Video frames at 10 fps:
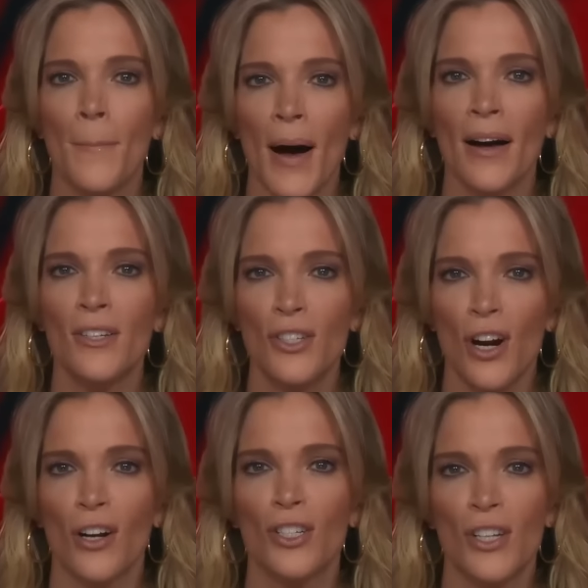
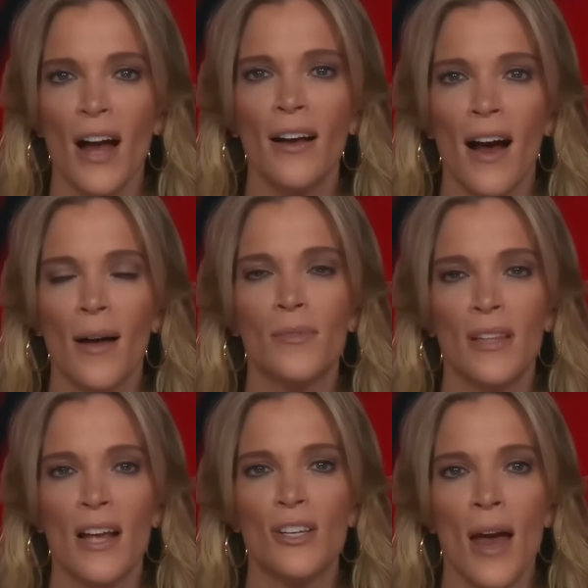
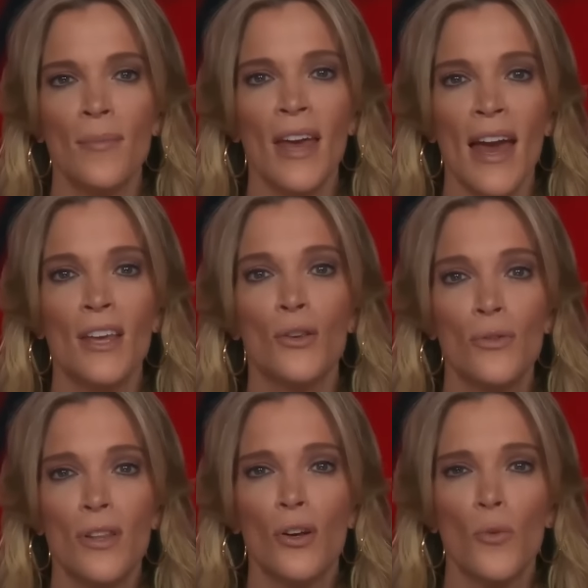Bondcharge.com/MK.
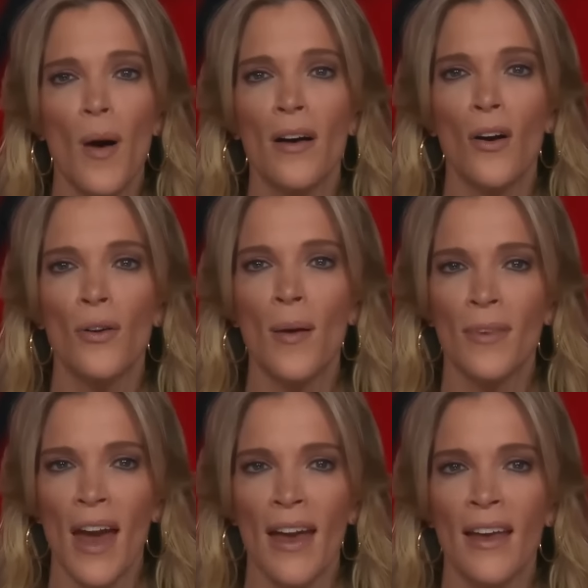Use the coupon code
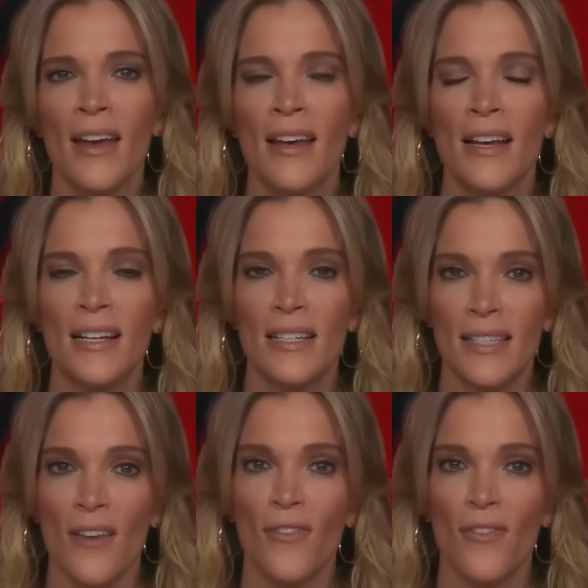MK to save